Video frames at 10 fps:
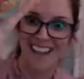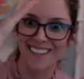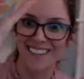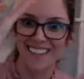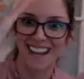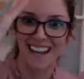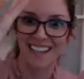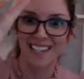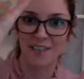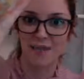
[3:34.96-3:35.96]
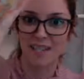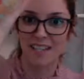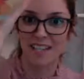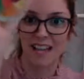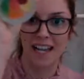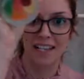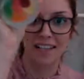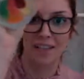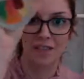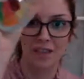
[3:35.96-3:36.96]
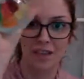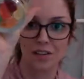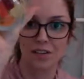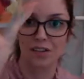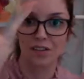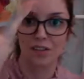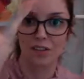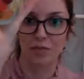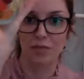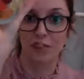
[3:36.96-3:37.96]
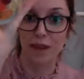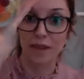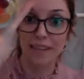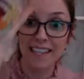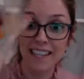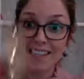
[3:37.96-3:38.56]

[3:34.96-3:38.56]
look at that. So my cell has loads of soluble fiber in it,